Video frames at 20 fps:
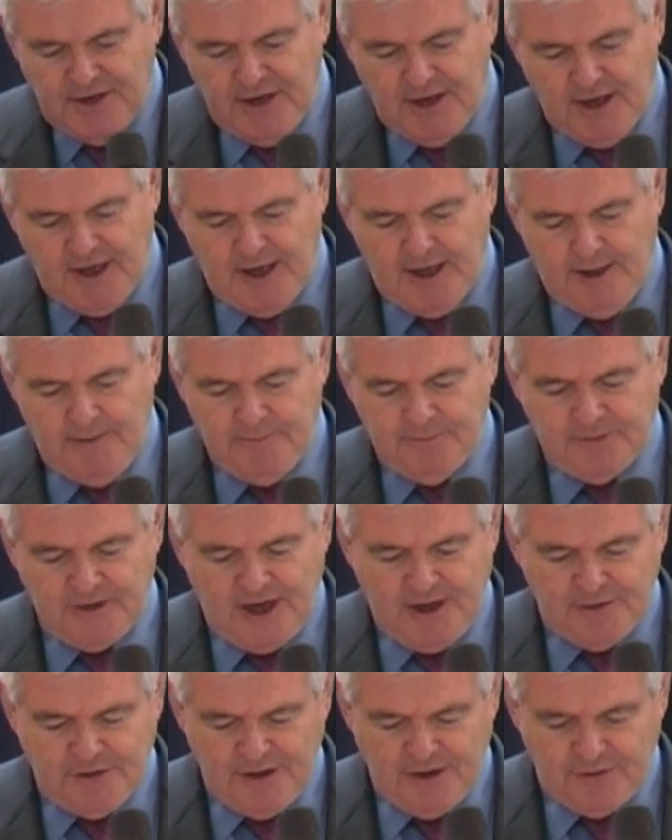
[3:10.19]

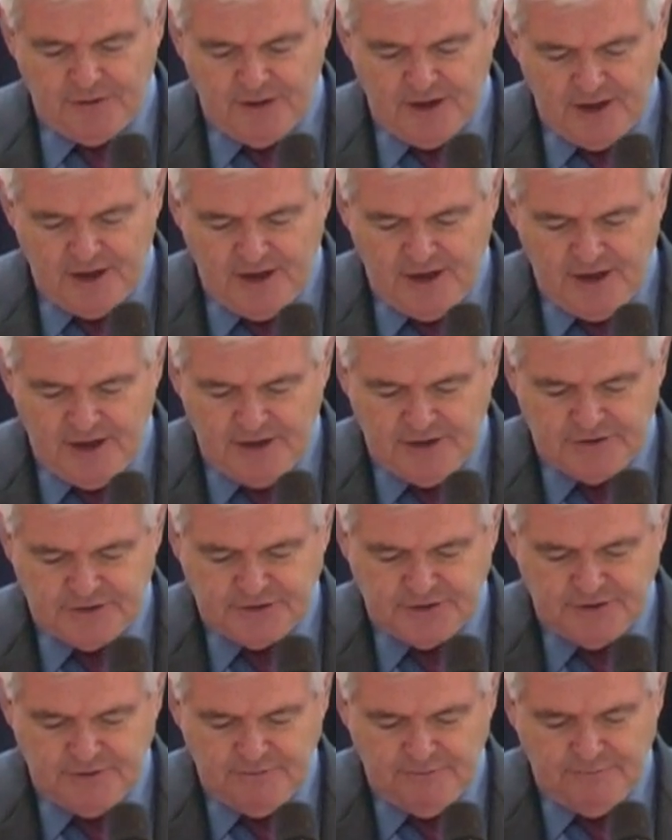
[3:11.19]
I think that it
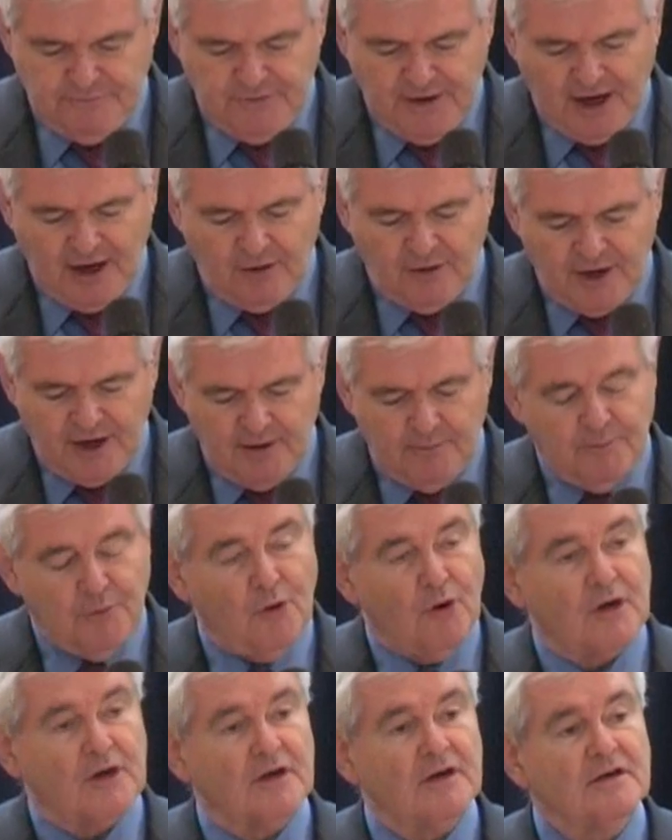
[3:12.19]
is very
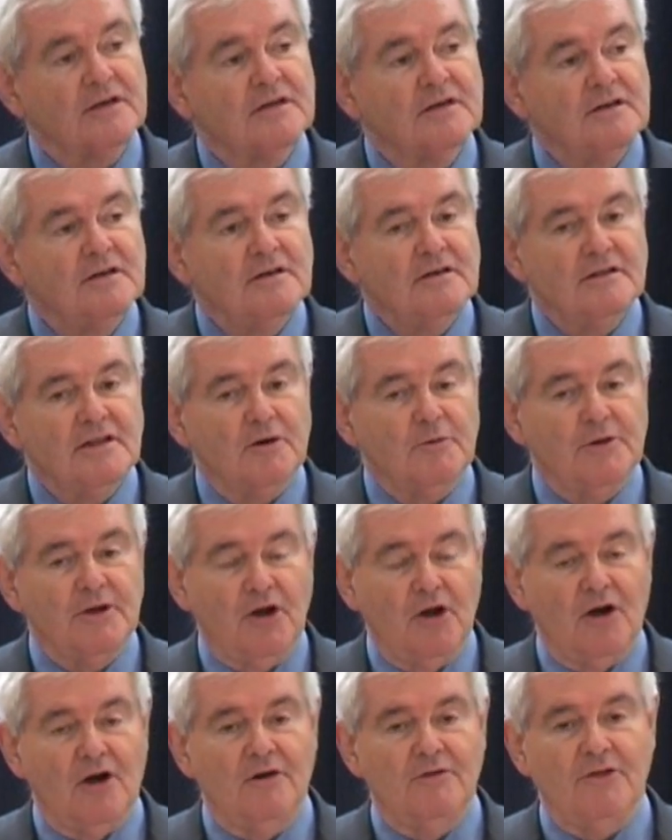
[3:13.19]
important that we
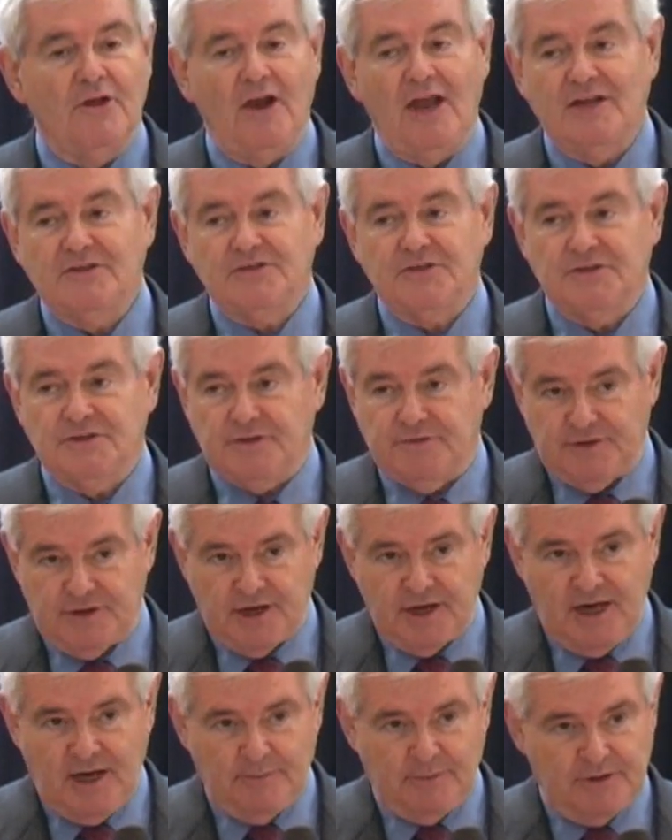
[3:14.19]
learn the lessons of
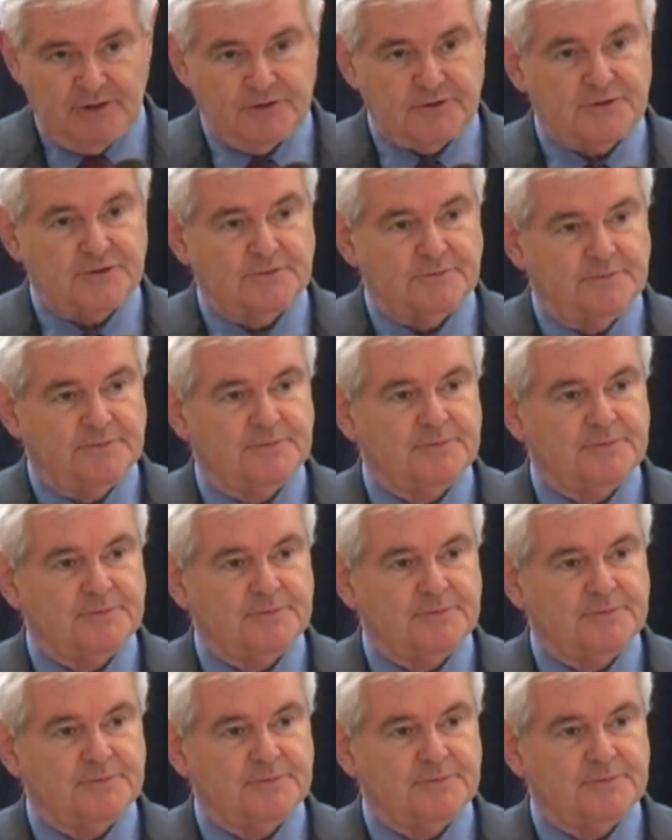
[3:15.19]
incompetence.